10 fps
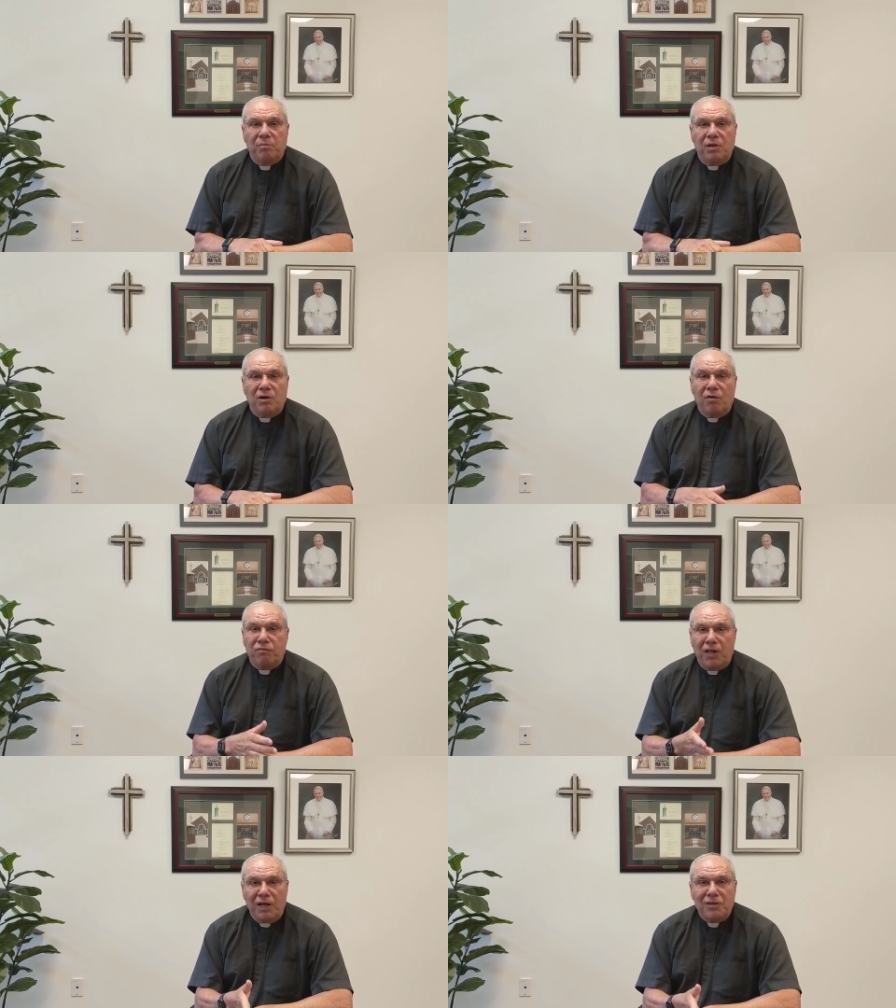In our
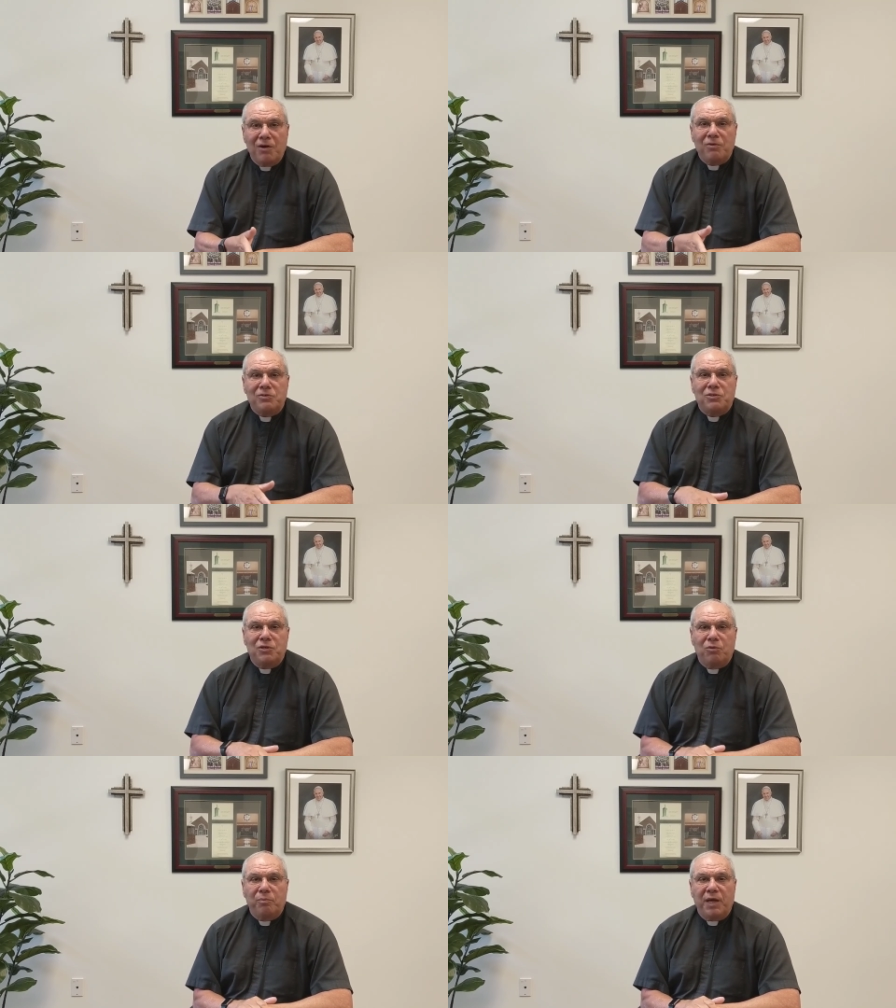flock notes,
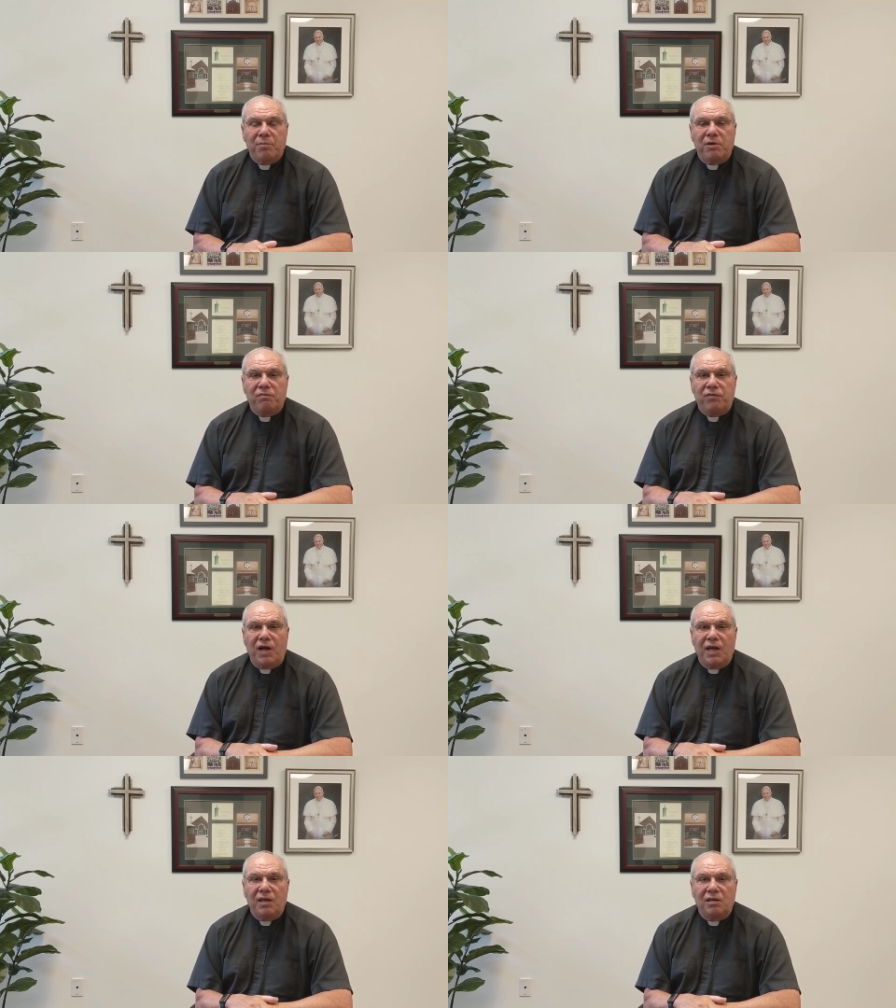you'll be able to
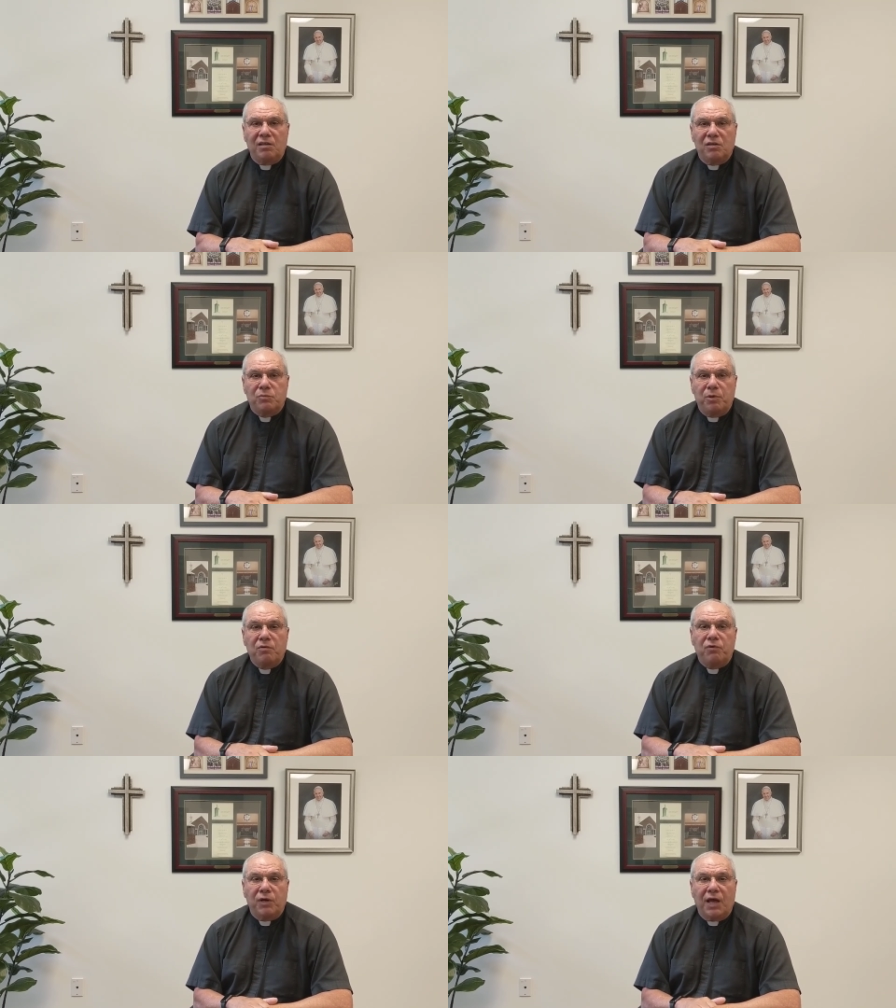find this beautiful